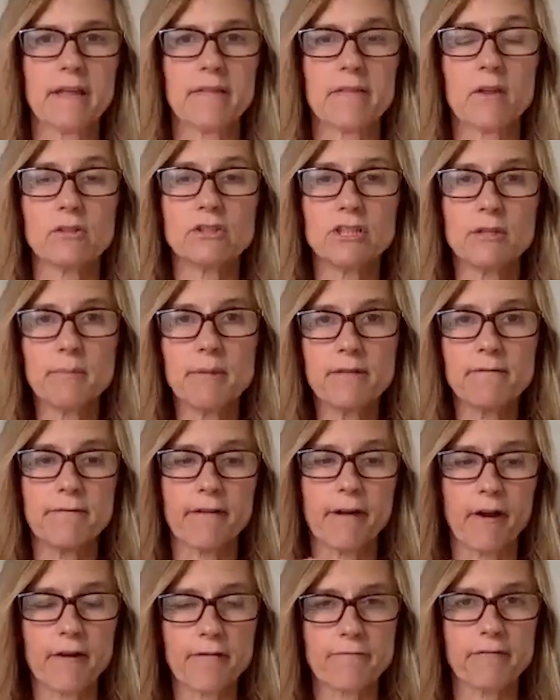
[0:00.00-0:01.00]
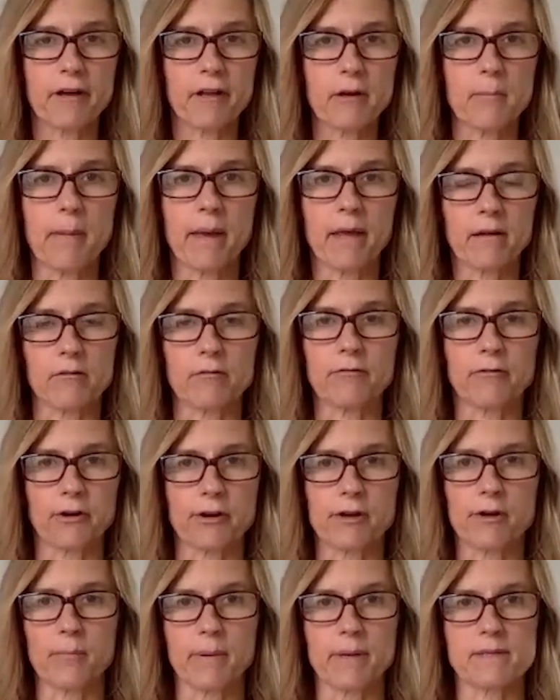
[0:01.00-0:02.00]
And those should be very fundamental for
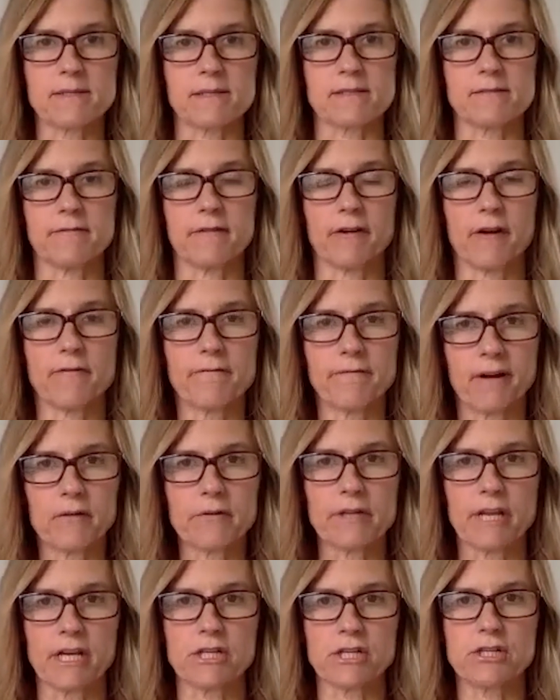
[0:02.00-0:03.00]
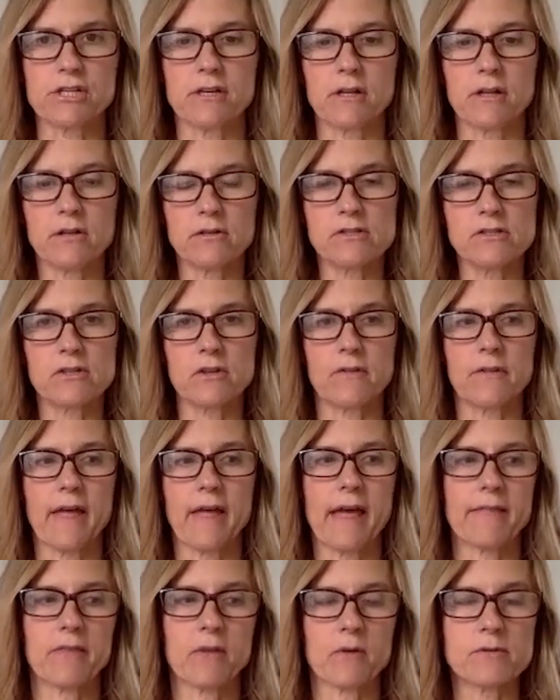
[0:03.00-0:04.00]
your business, very foundational, so
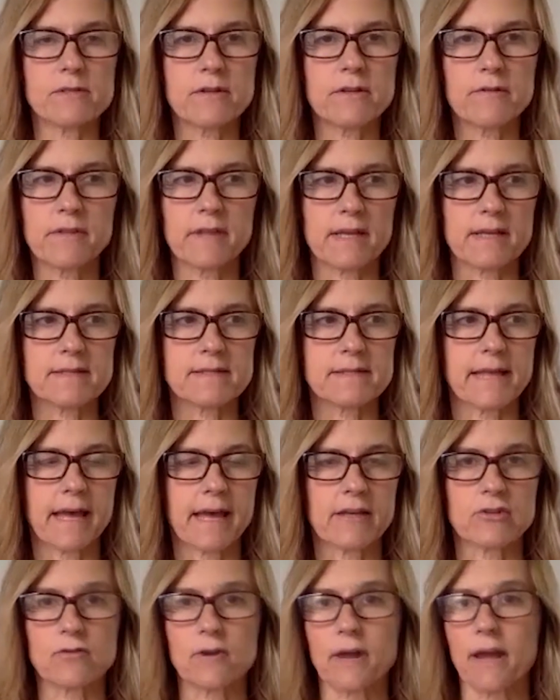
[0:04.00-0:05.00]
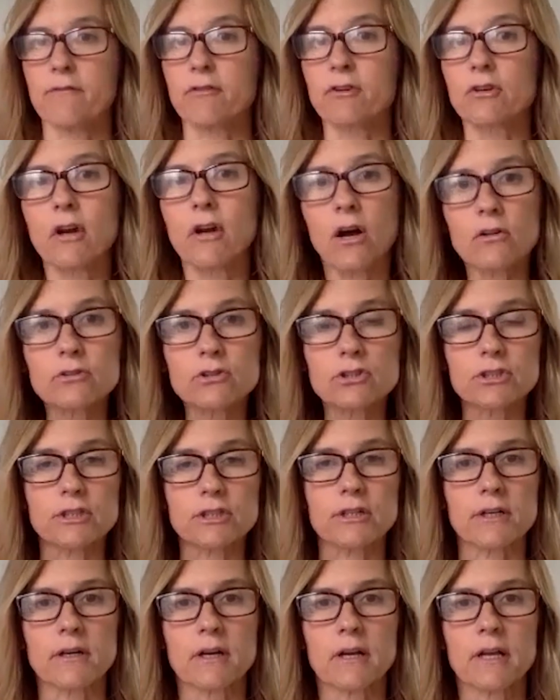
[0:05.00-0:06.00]
that those are things that drive your
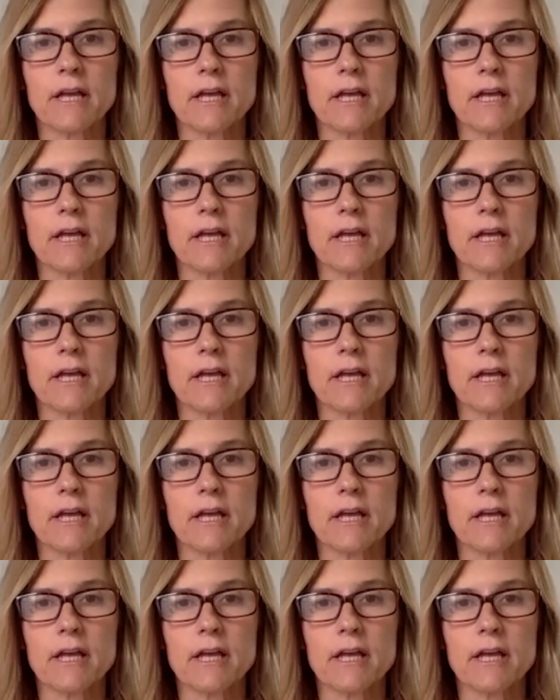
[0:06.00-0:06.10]
culture,